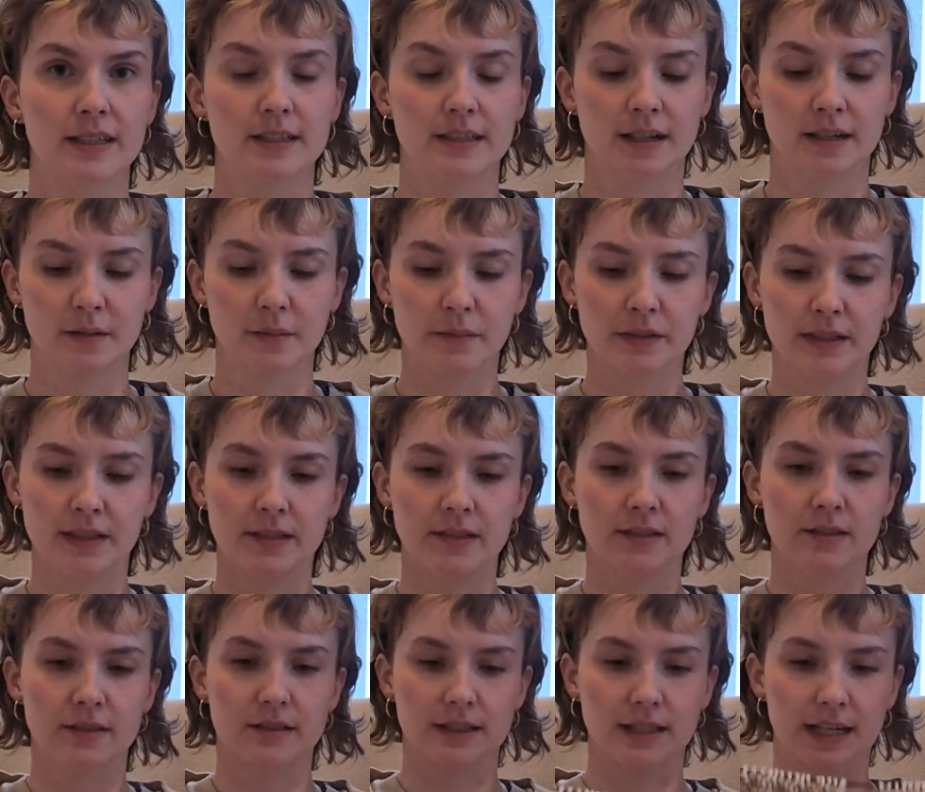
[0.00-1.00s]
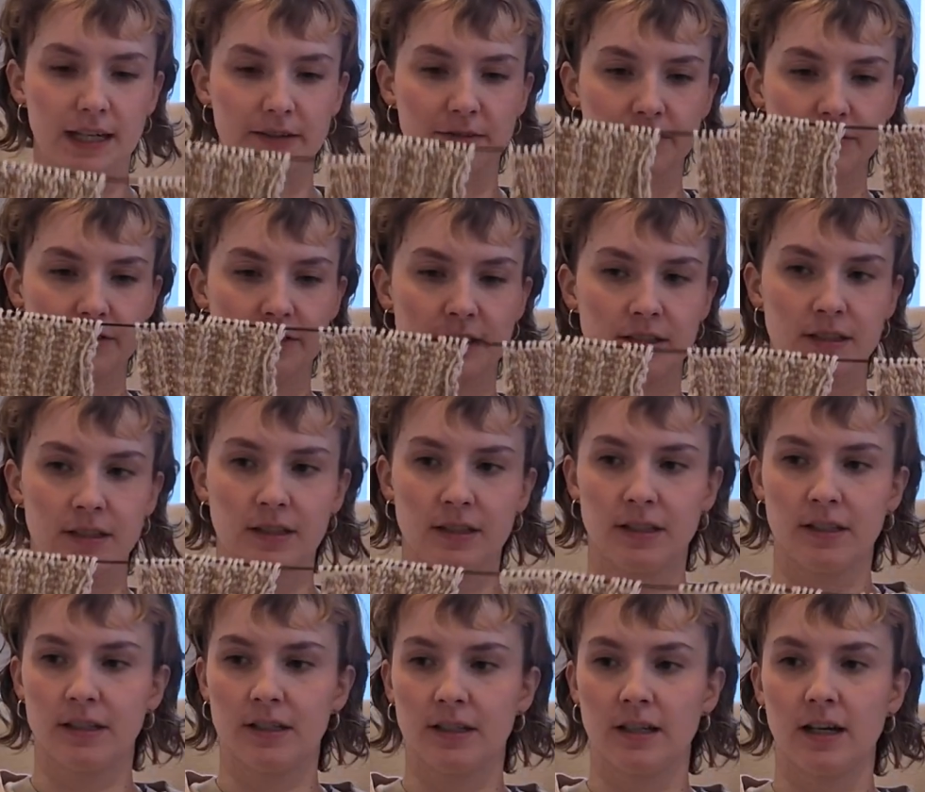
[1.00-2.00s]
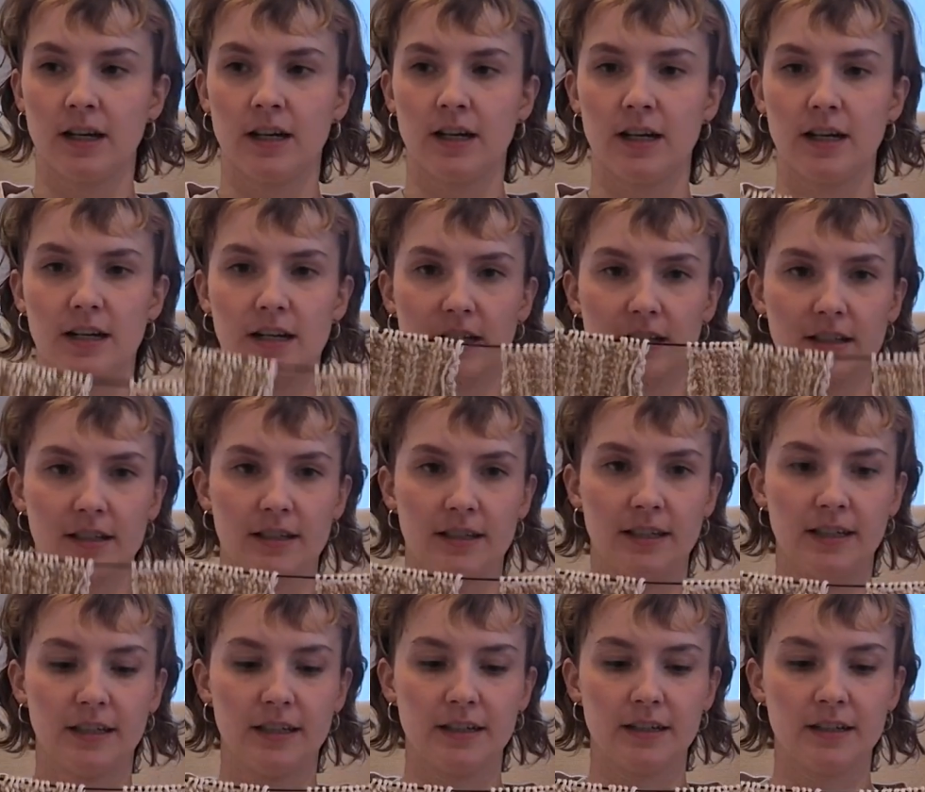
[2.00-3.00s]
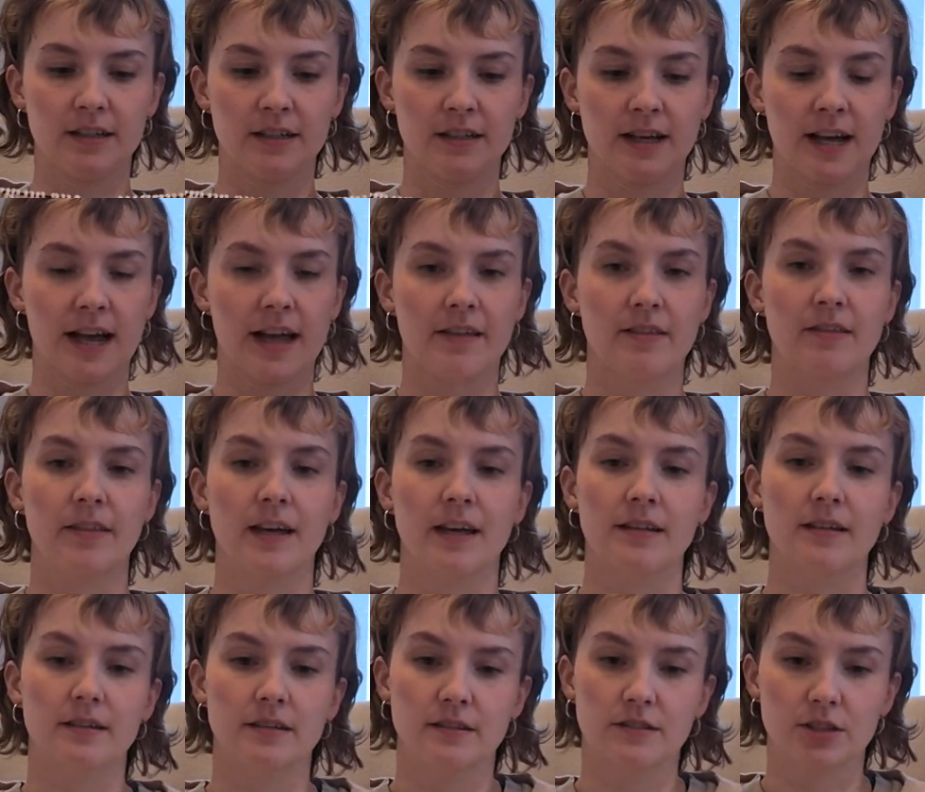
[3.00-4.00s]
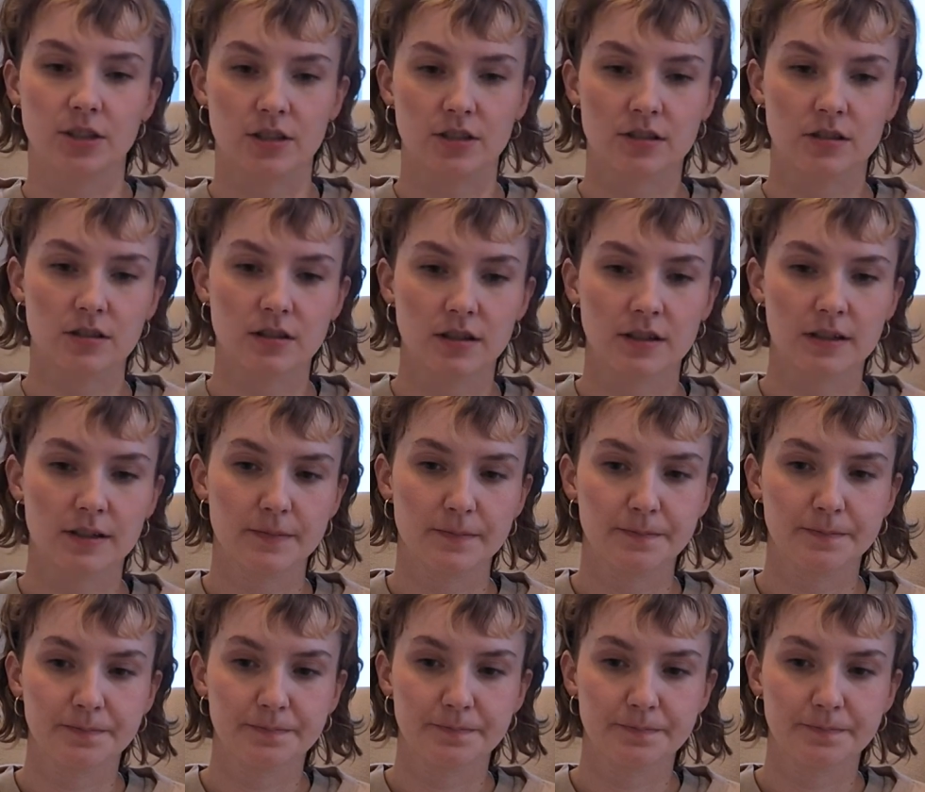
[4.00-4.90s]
centimeters left here, and then just the